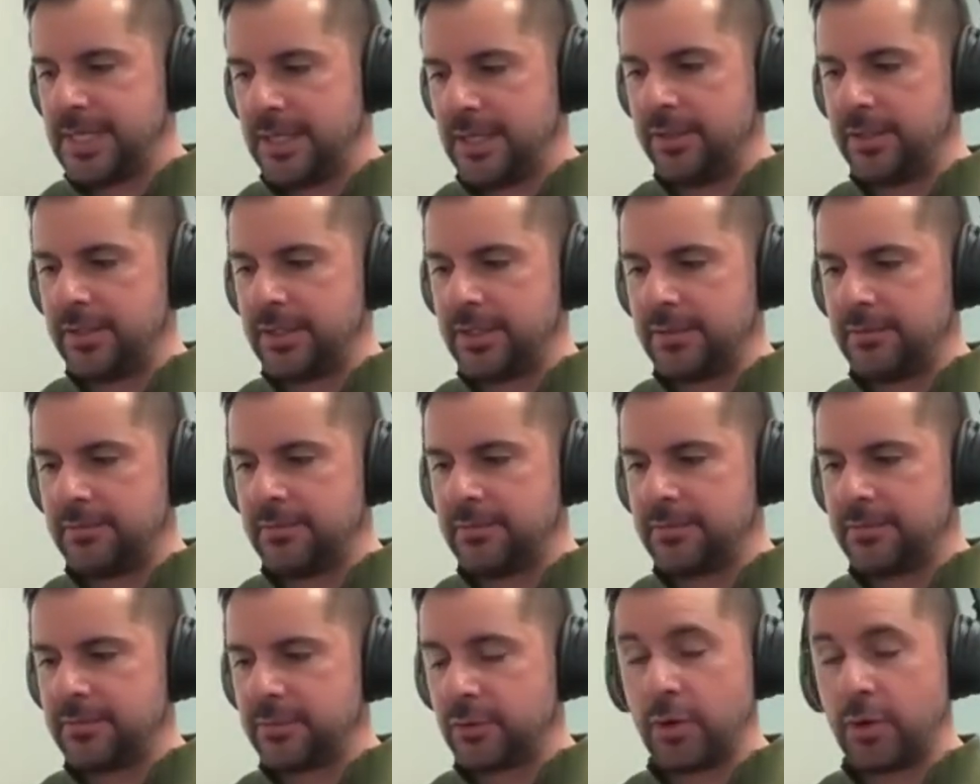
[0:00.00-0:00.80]

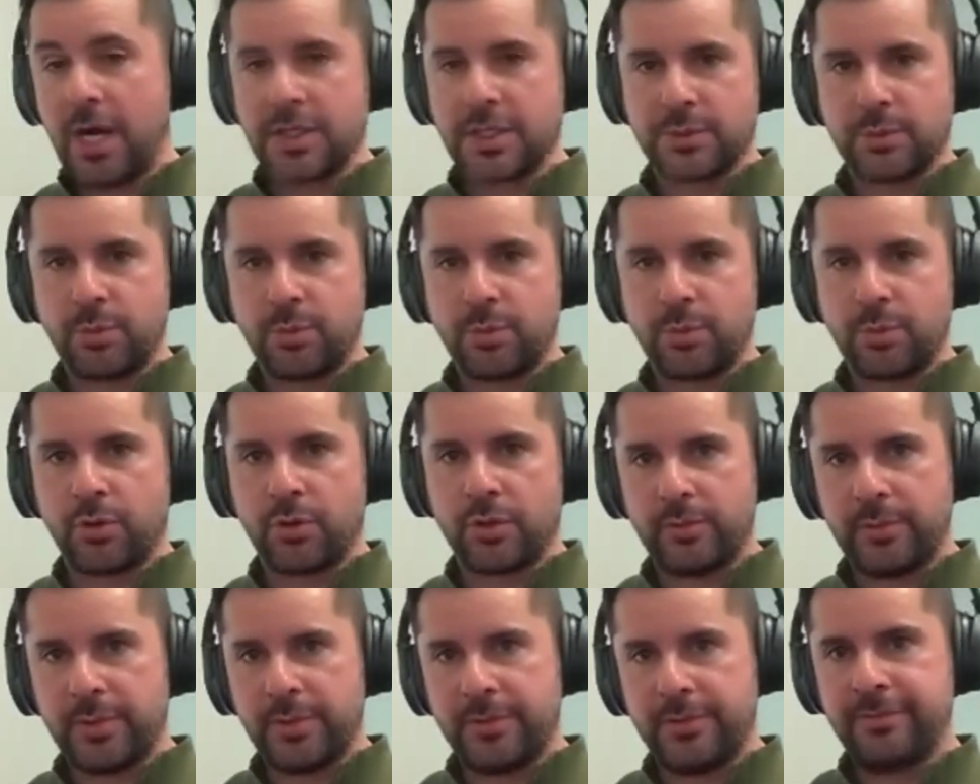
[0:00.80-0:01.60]
selling
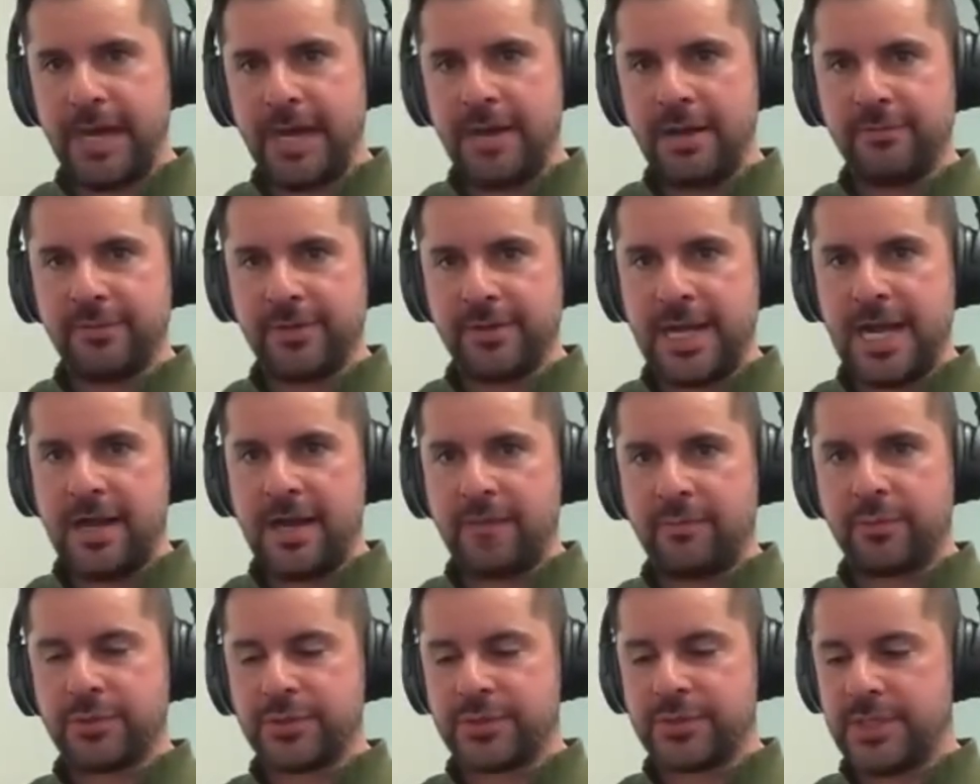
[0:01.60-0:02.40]
cross-border would be
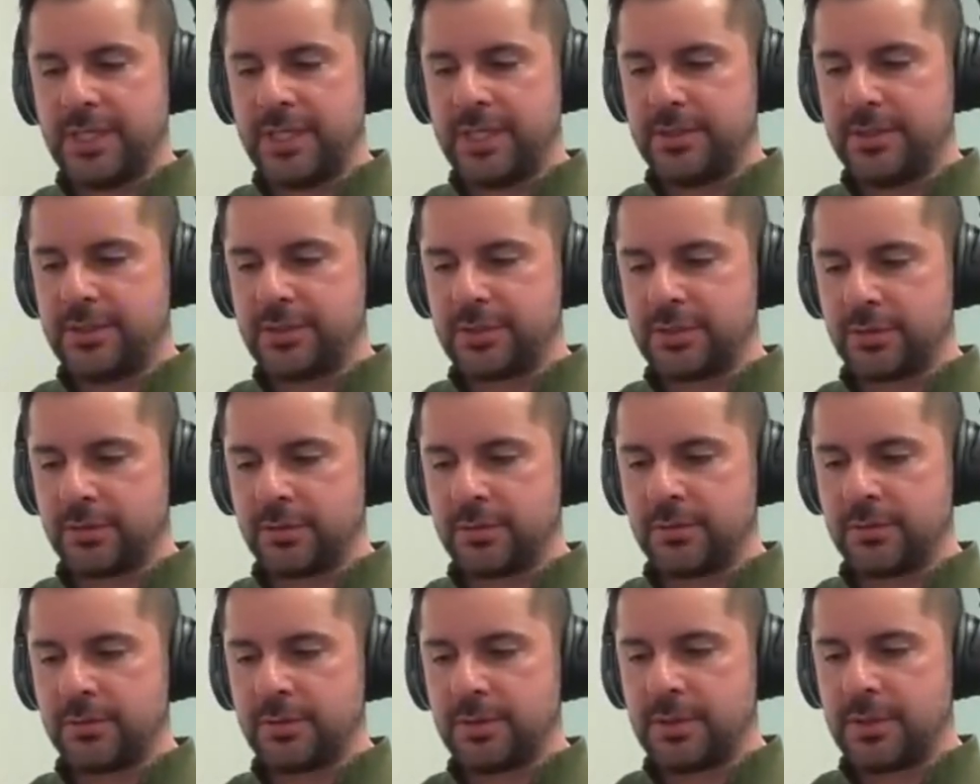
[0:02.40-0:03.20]
5.5%.
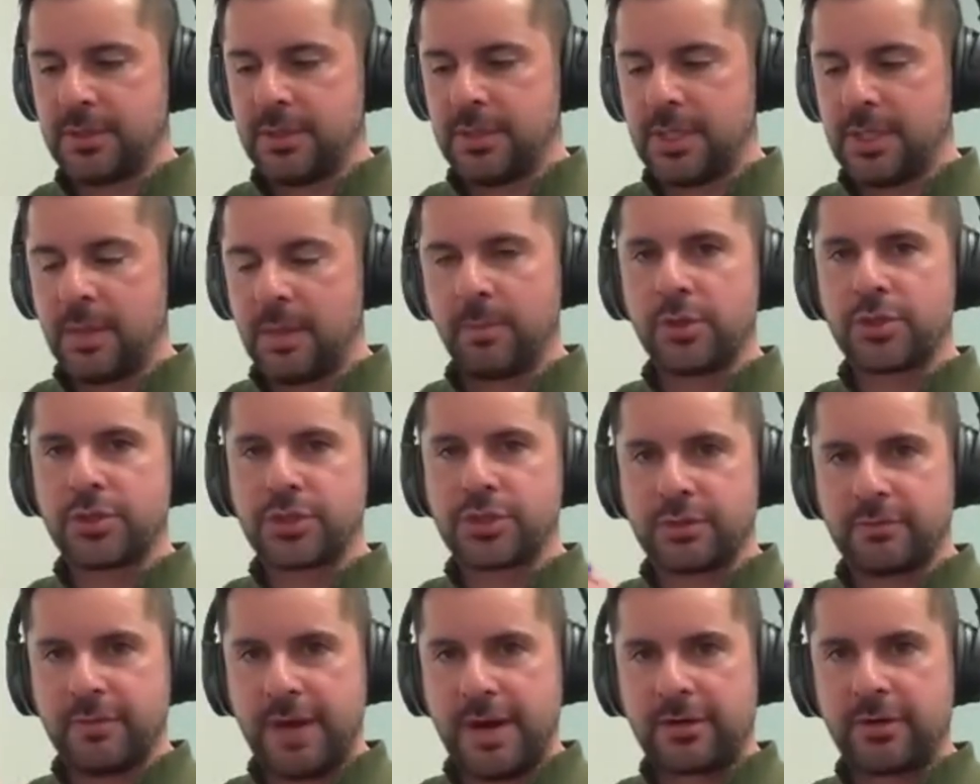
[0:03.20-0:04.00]
So a
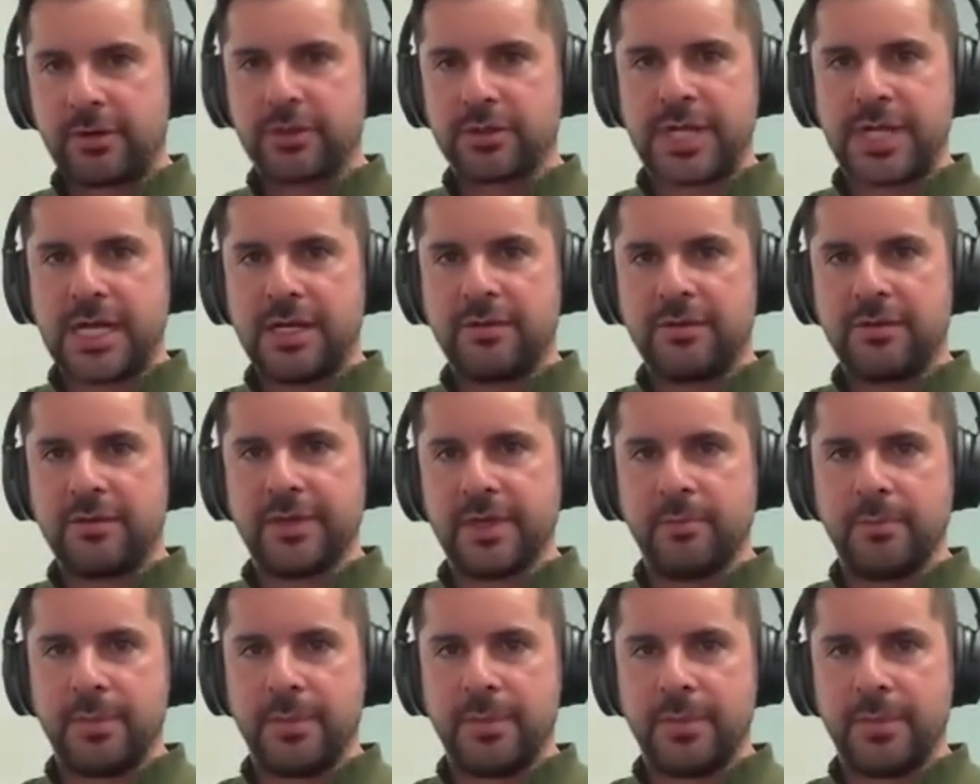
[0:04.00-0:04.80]
merchant of record's kind of
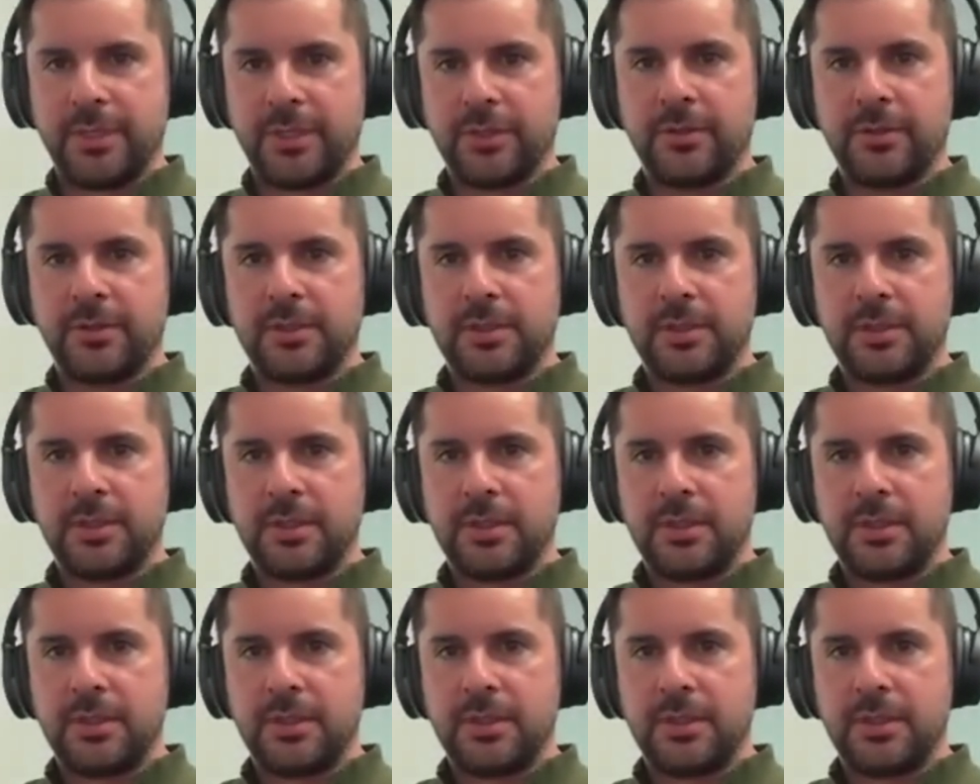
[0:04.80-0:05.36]
in the middle.